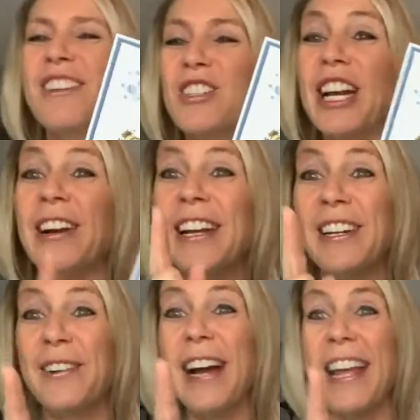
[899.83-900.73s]
Sharon,
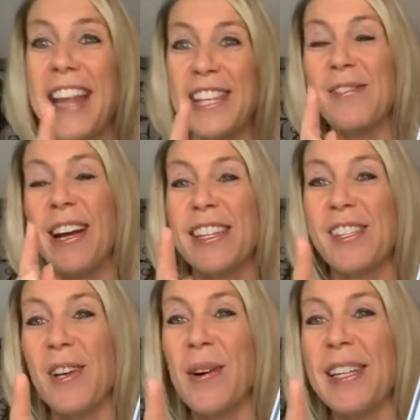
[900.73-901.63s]
you're right. That's why
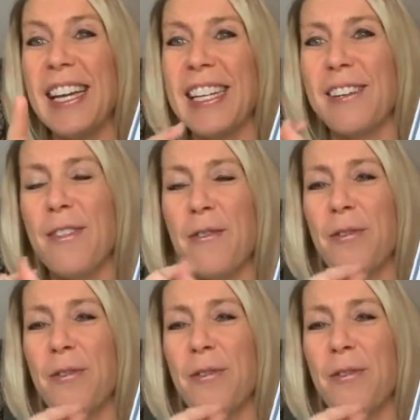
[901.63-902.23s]
it's so addictive. The